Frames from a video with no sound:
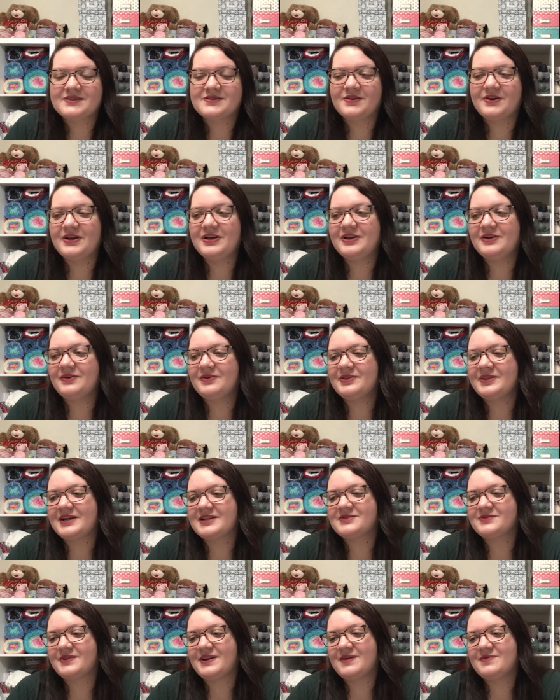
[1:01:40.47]
what
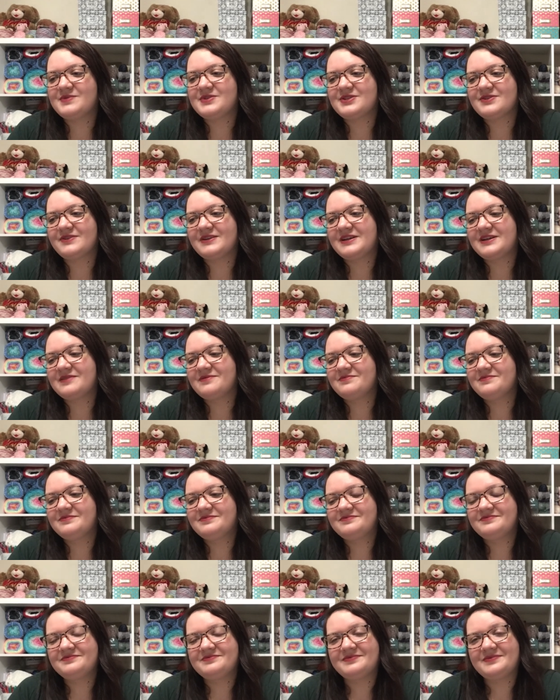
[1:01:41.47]
that's what I'm doing
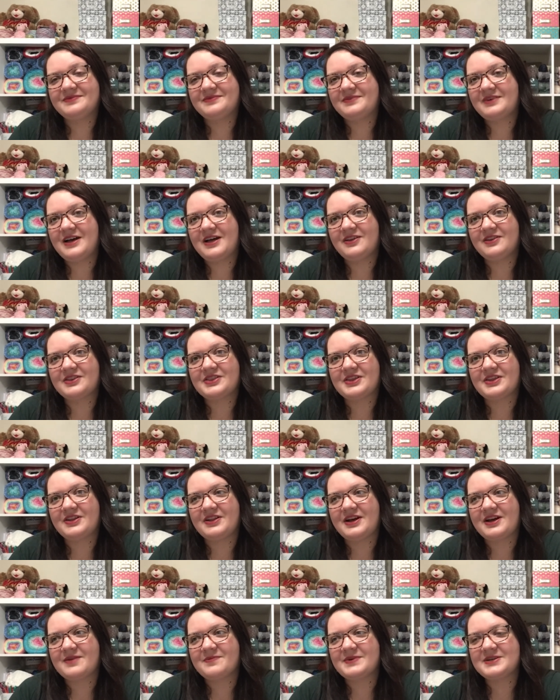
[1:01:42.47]
with a
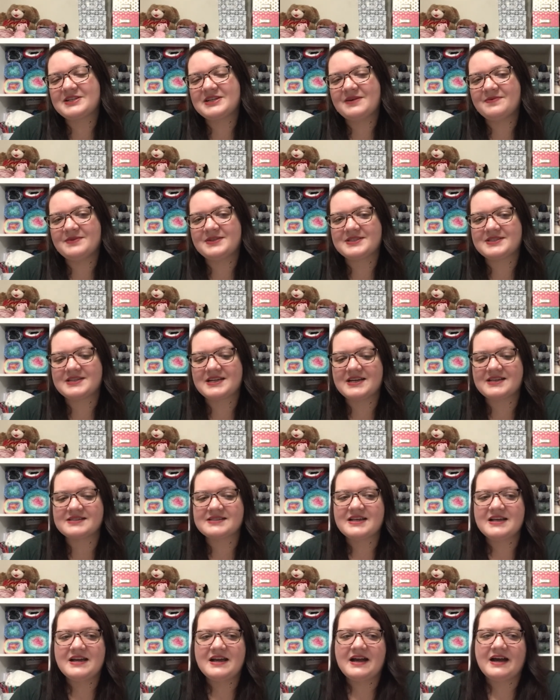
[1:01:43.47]
lot of my time these days.
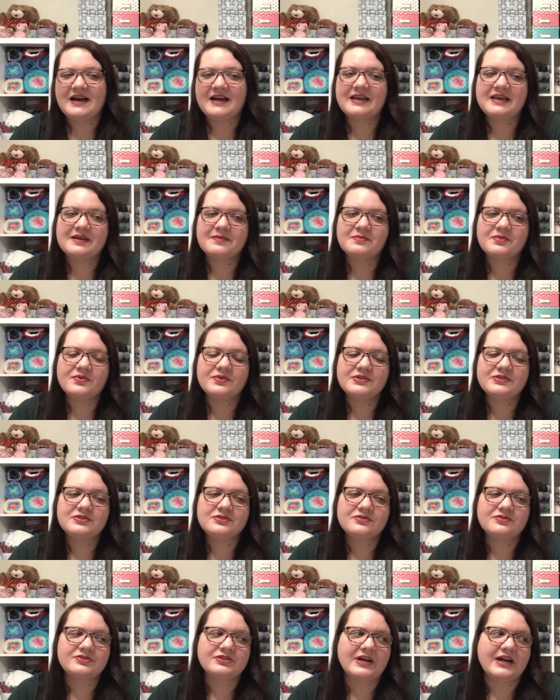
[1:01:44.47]
I am going
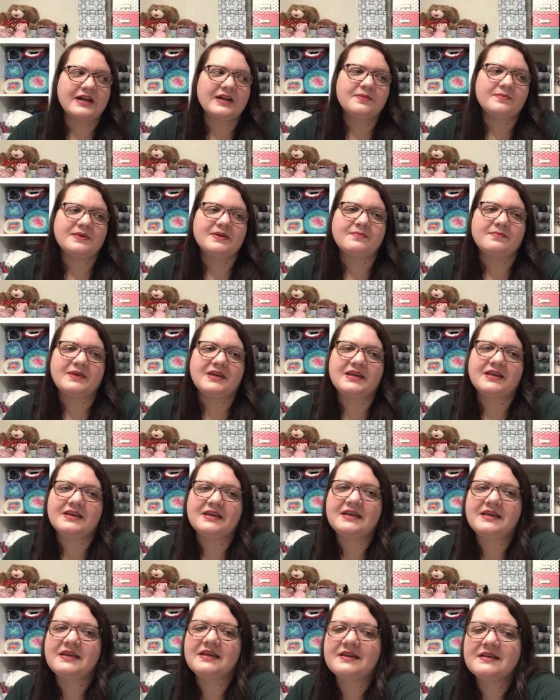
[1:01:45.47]
to try to be
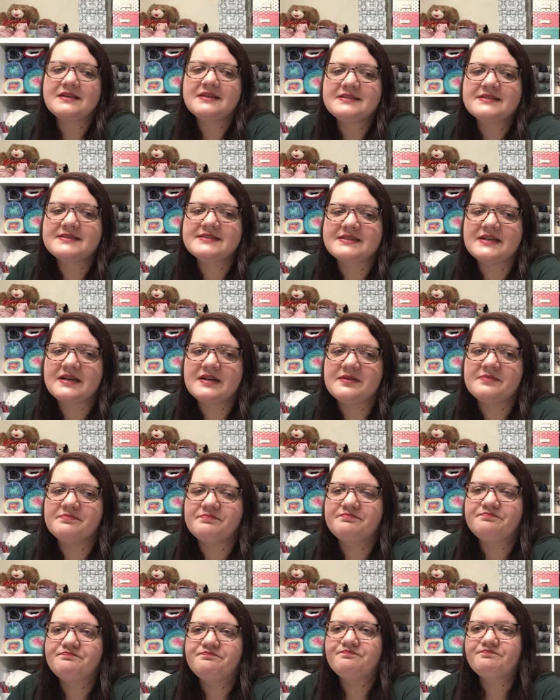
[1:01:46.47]
making
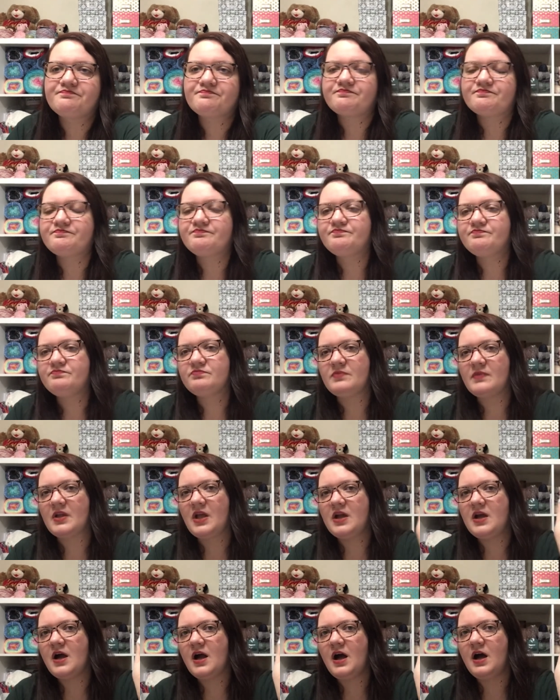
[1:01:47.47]
some
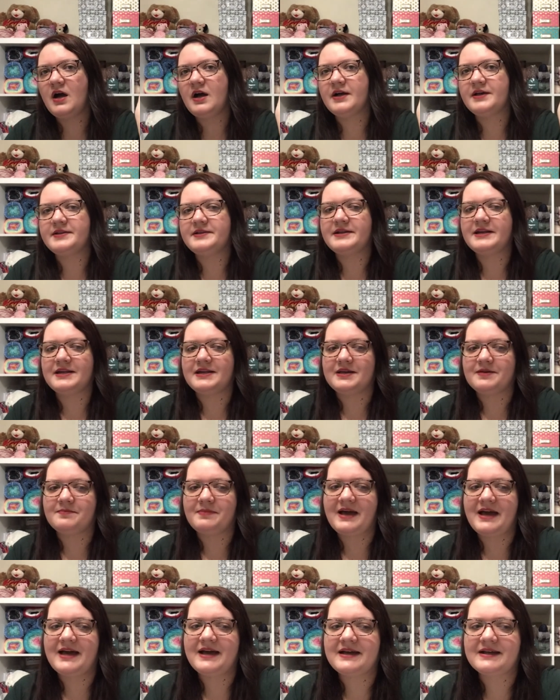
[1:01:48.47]
uh, knitting
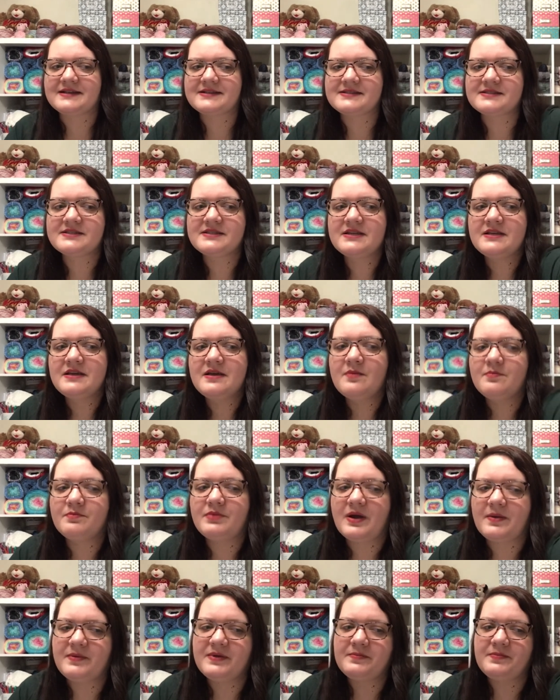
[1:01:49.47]
bags,
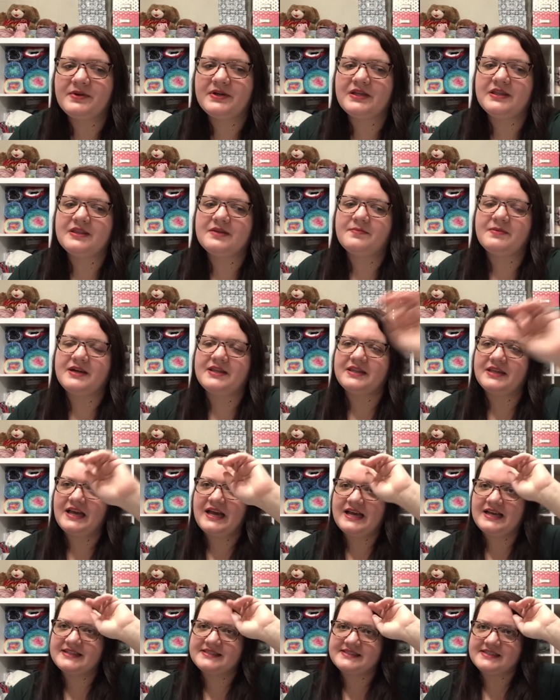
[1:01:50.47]
probably putting them on the
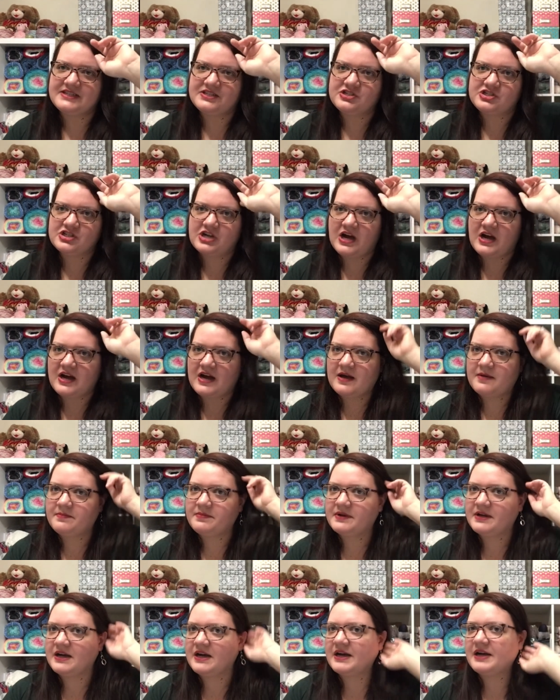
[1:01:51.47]
Etsy shop,
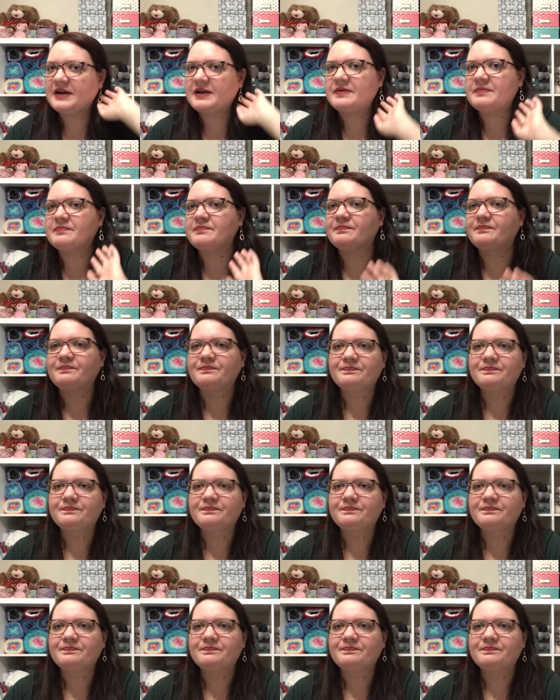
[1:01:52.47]
um,